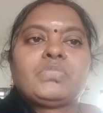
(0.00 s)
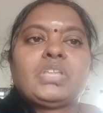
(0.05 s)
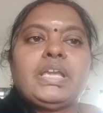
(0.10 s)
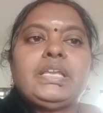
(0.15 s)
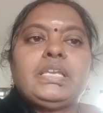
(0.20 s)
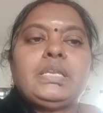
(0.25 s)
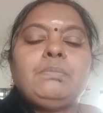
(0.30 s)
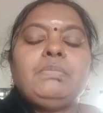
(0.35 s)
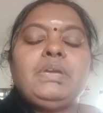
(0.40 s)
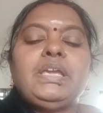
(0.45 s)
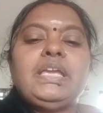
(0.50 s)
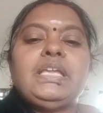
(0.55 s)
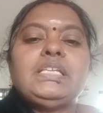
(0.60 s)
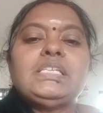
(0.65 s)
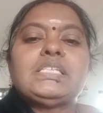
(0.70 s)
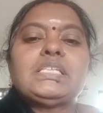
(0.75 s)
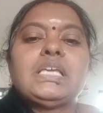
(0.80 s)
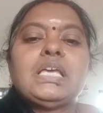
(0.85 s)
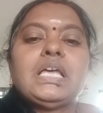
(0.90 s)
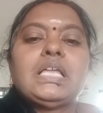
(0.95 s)
It
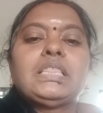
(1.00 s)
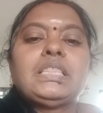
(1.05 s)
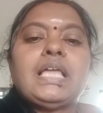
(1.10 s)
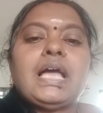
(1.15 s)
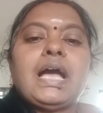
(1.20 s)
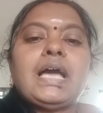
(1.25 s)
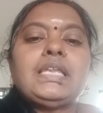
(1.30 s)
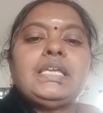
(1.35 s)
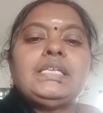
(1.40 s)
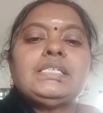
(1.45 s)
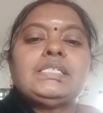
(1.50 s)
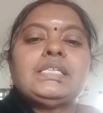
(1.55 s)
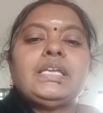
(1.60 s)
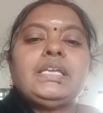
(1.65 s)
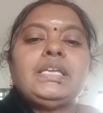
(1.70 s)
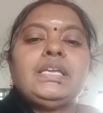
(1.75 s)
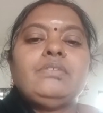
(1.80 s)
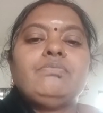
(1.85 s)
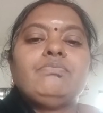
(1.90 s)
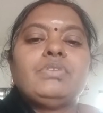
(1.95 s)
means there is
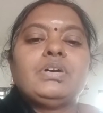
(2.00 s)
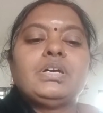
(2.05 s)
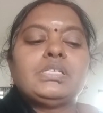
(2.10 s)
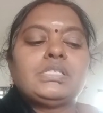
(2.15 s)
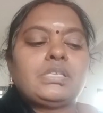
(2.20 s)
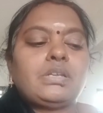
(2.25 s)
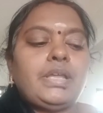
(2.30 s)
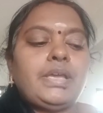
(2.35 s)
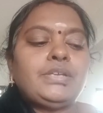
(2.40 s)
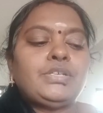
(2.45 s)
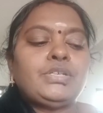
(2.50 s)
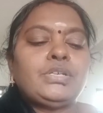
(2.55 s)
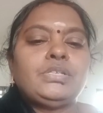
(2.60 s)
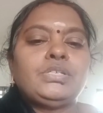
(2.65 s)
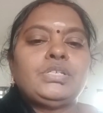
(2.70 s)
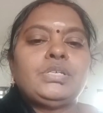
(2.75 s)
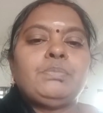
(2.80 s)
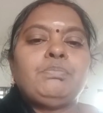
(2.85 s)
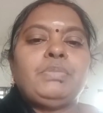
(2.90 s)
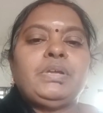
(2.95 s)
an inverse
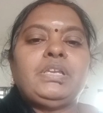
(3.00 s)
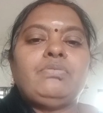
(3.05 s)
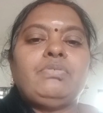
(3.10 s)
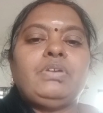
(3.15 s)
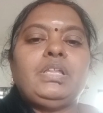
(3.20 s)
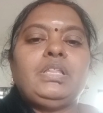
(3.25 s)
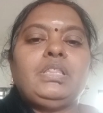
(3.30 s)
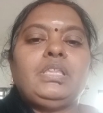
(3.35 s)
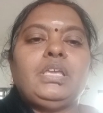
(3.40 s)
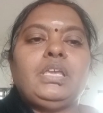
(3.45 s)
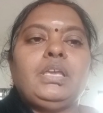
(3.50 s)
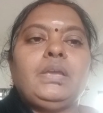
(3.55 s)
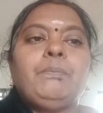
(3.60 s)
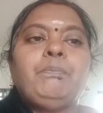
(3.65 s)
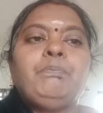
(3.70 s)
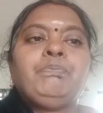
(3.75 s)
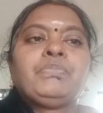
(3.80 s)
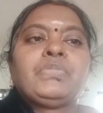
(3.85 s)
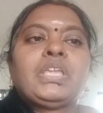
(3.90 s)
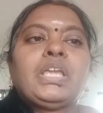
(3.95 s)
relationship between
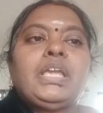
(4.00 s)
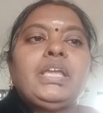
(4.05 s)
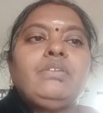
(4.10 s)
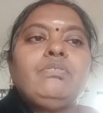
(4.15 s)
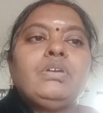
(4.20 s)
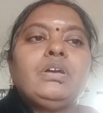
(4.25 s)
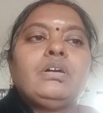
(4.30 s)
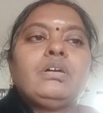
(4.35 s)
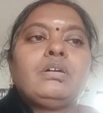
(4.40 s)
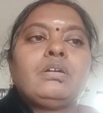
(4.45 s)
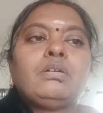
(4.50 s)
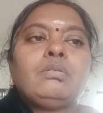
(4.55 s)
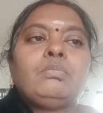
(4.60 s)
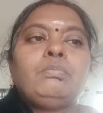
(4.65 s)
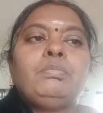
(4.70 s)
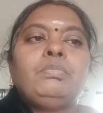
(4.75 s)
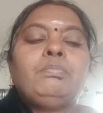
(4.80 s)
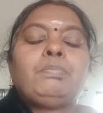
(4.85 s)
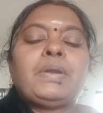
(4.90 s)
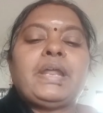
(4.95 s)
the